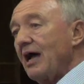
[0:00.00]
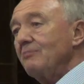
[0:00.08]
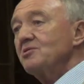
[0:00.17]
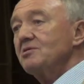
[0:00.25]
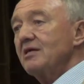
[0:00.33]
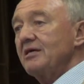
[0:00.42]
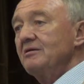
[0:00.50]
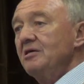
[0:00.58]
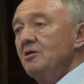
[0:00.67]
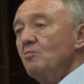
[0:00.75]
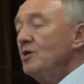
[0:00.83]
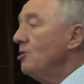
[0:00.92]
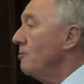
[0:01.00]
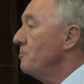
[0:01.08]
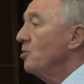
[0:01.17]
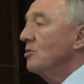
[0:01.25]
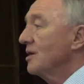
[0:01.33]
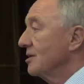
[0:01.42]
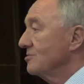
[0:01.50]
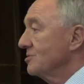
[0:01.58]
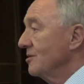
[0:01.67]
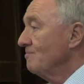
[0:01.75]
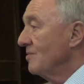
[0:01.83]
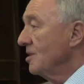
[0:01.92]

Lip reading: absolutely, we're not a poor country.